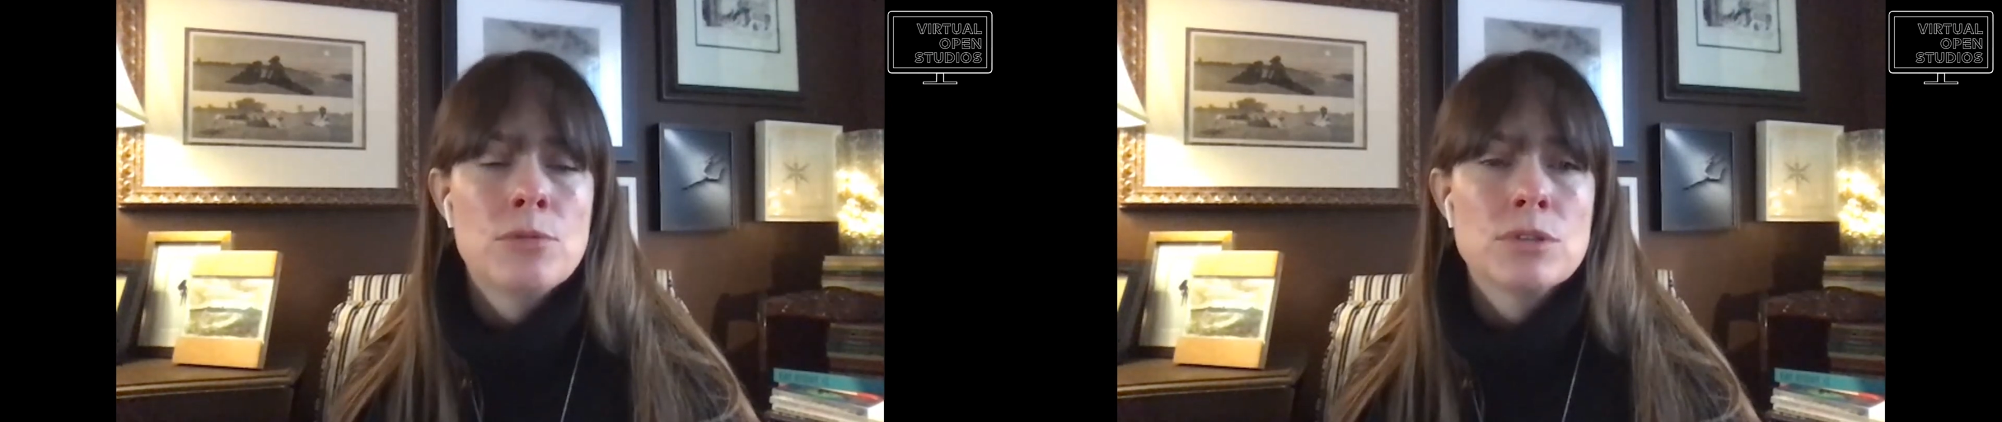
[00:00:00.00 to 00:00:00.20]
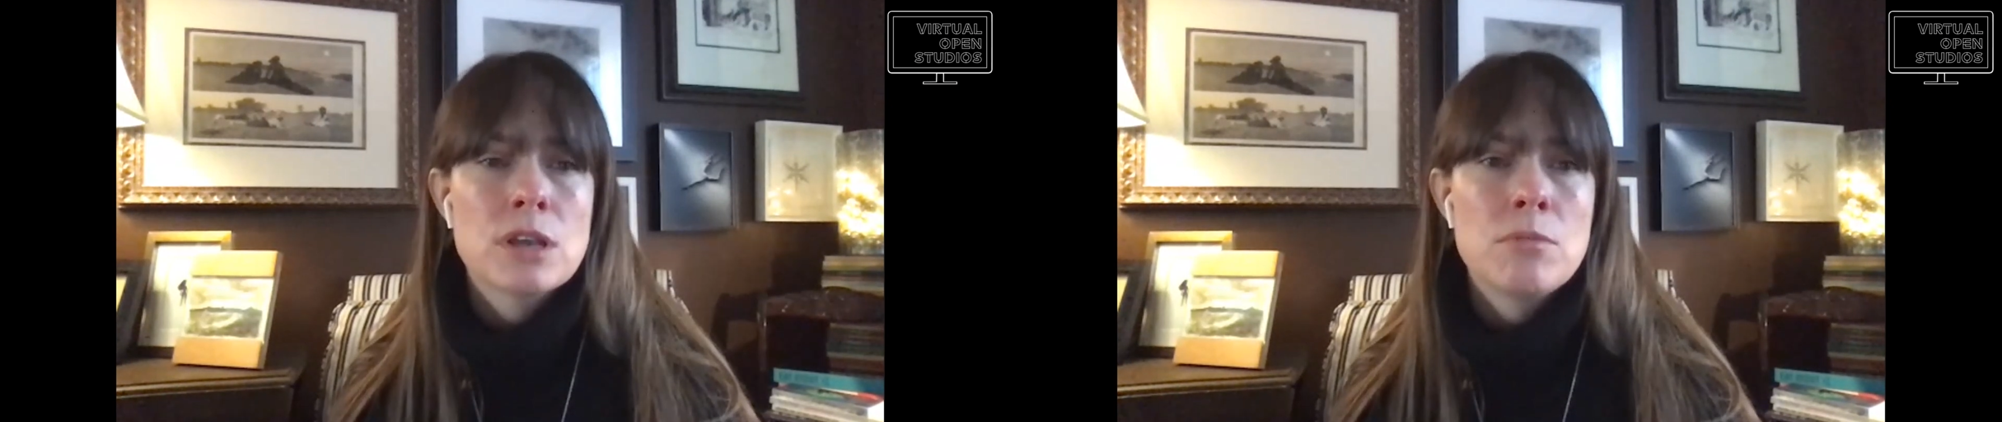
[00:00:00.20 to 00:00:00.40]

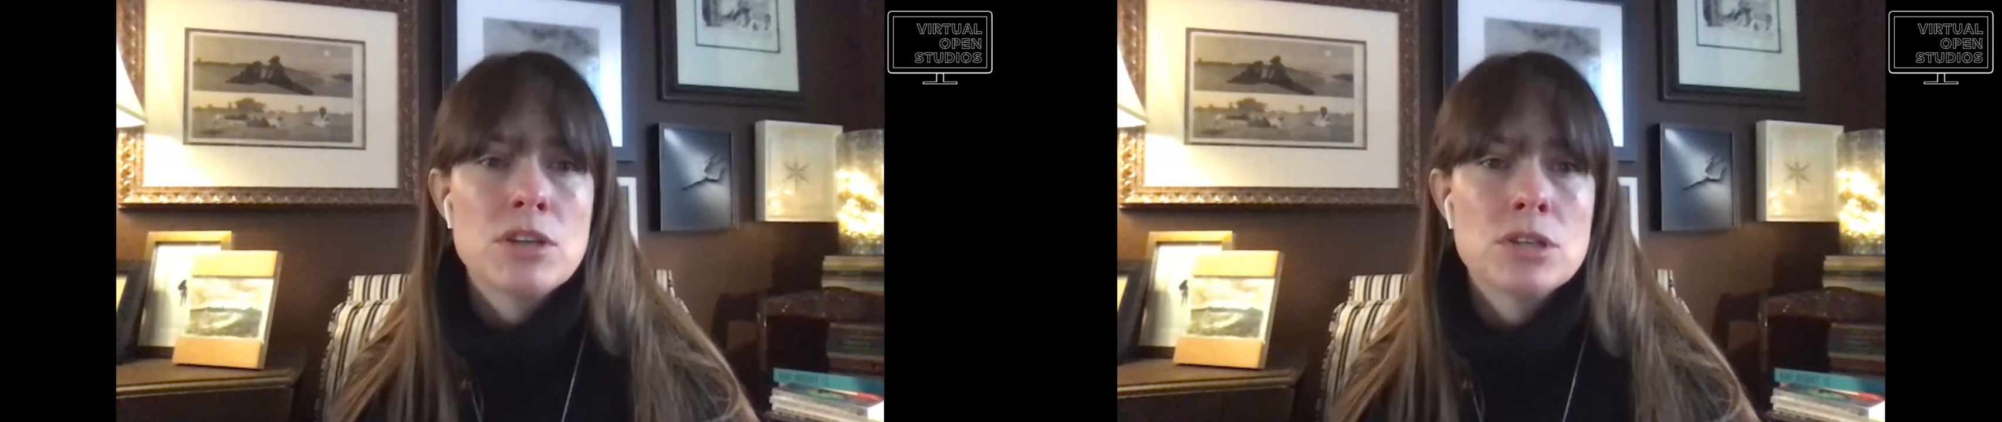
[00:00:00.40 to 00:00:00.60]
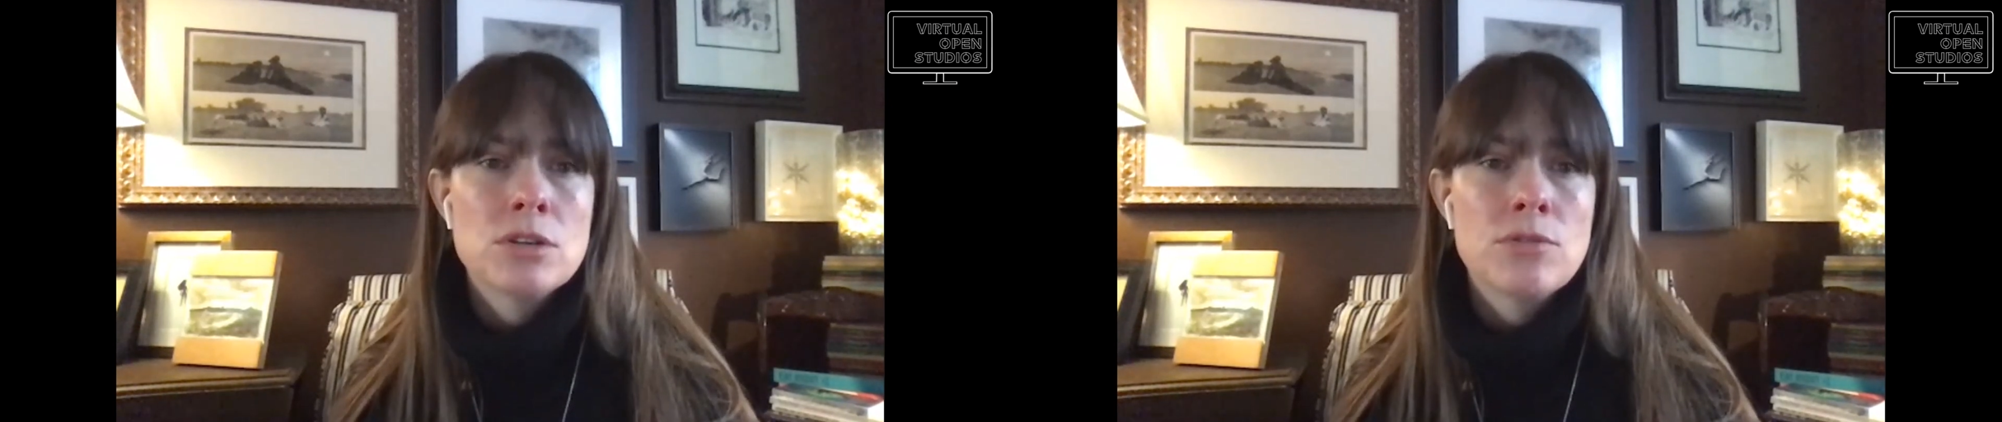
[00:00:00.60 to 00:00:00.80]
was
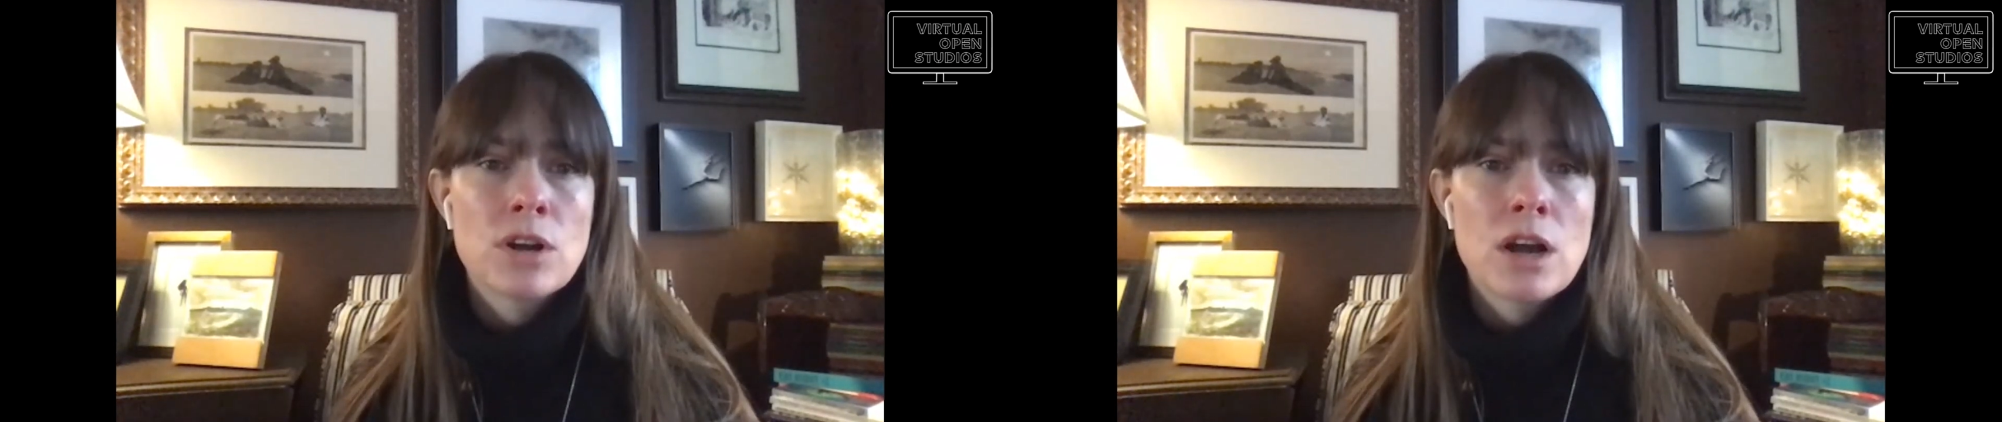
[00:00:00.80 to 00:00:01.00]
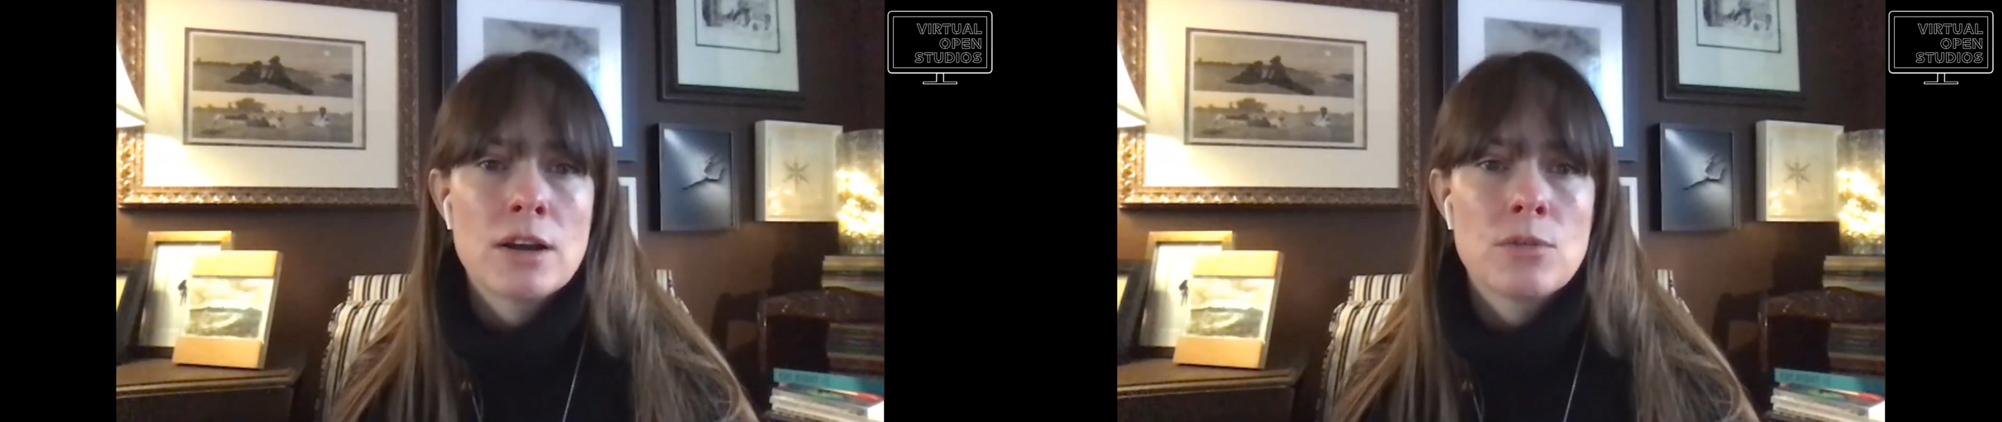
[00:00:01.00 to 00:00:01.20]
commissioned
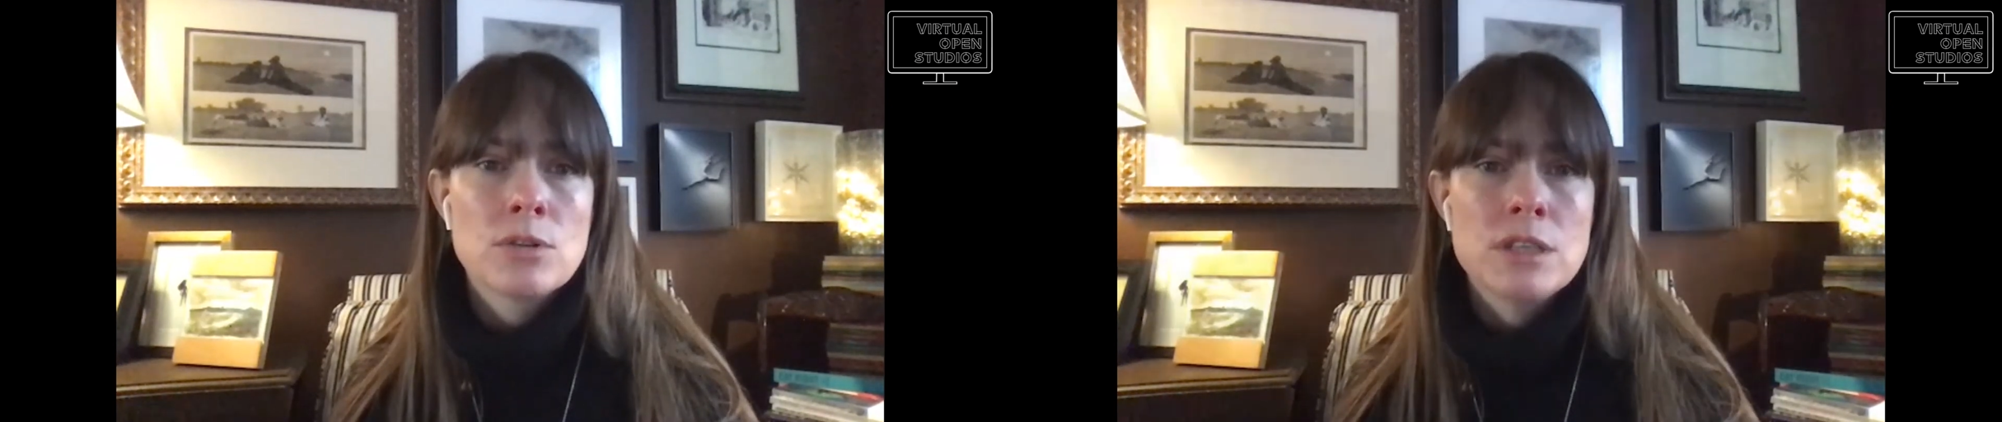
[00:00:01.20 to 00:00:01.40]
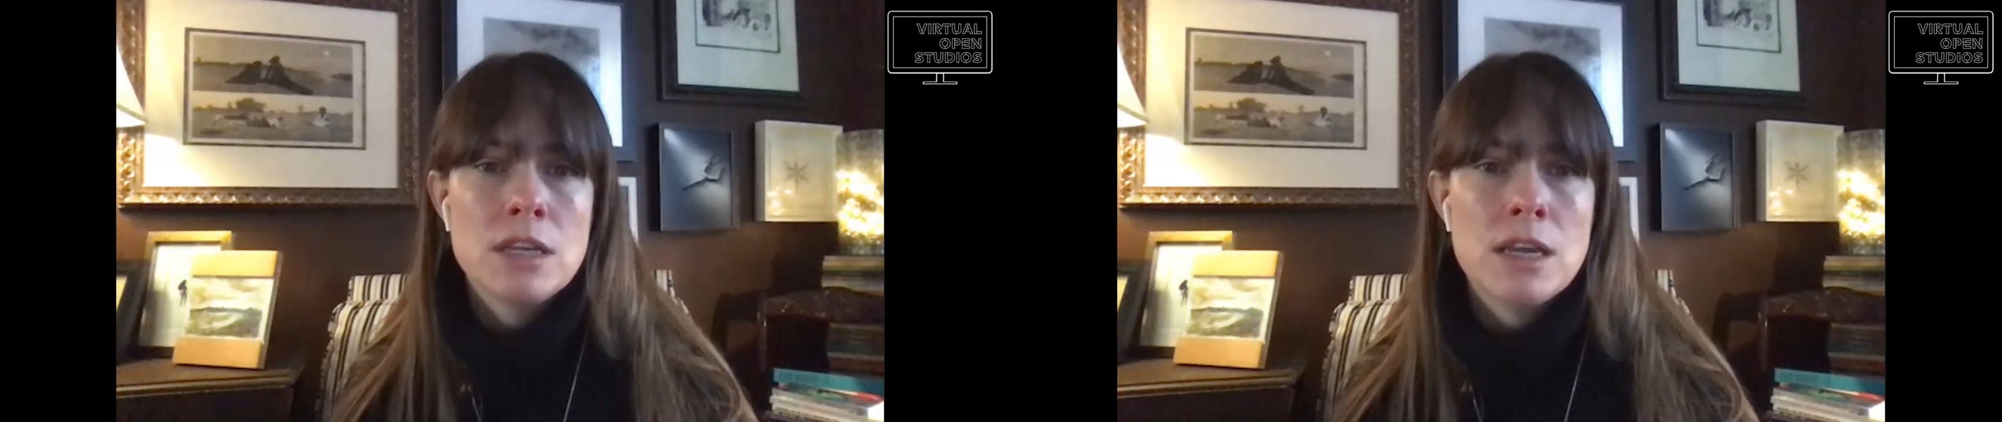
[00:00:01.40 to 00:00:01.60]
for
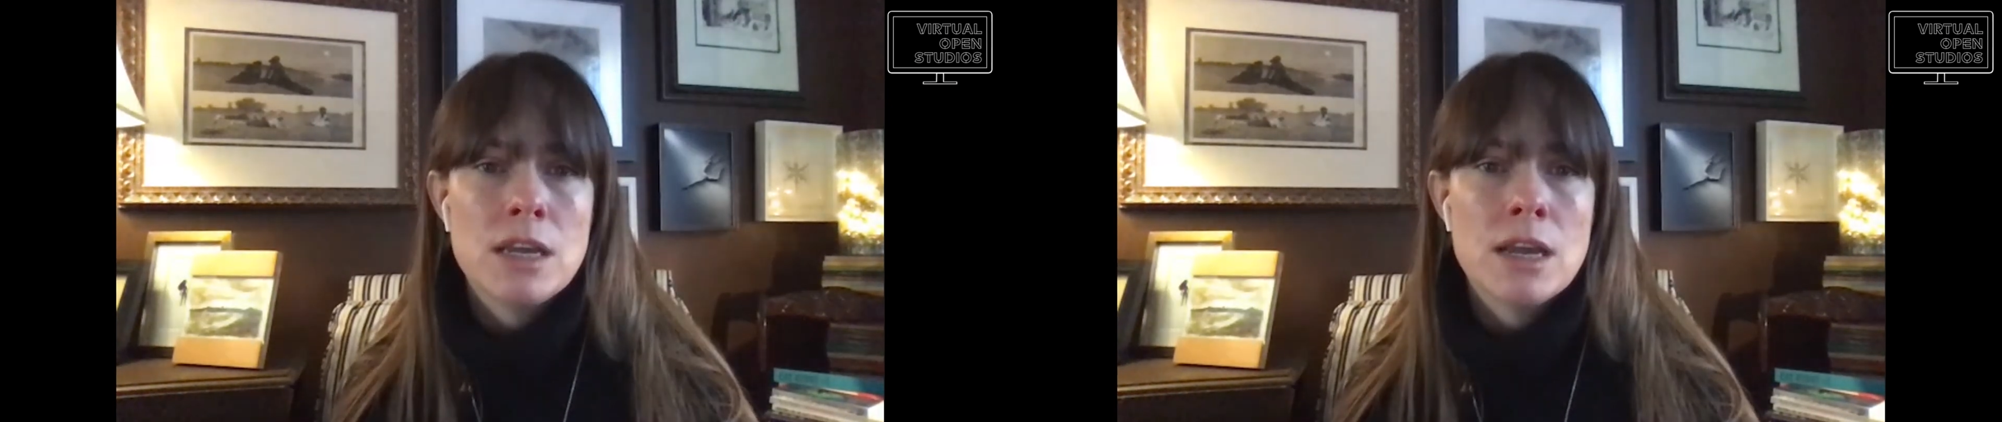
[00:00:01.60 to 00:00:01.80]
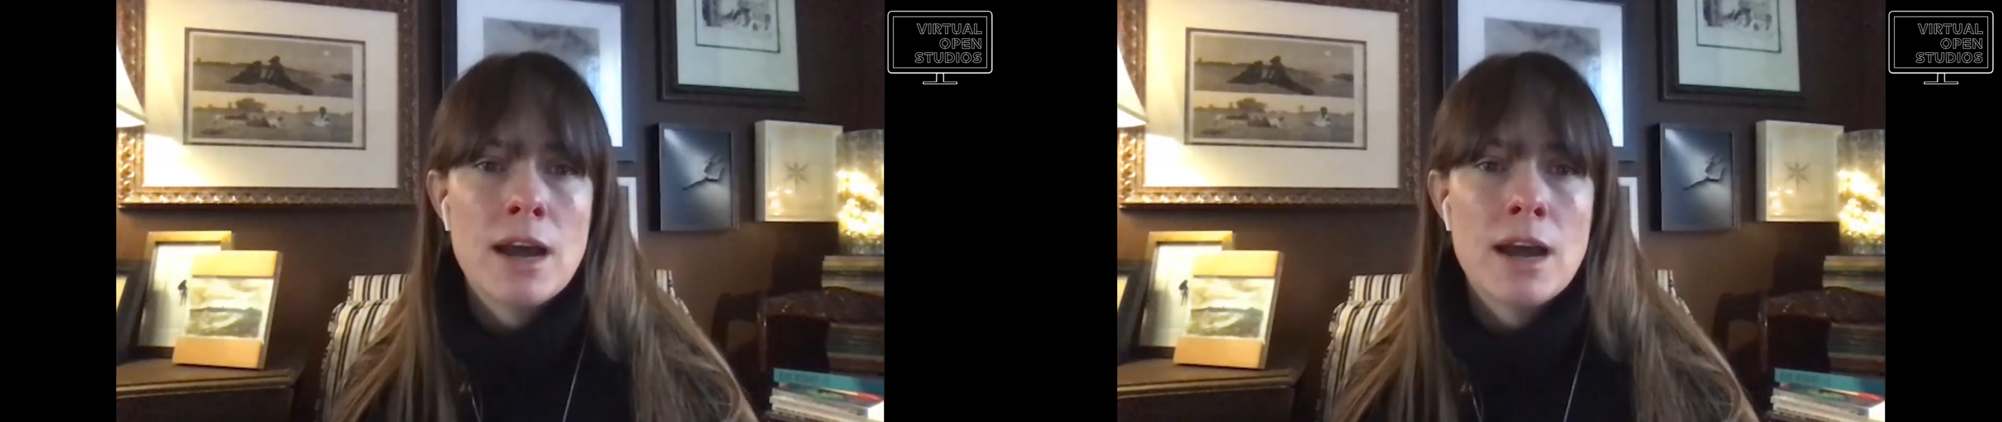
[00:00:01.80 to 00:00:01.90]
Concourse E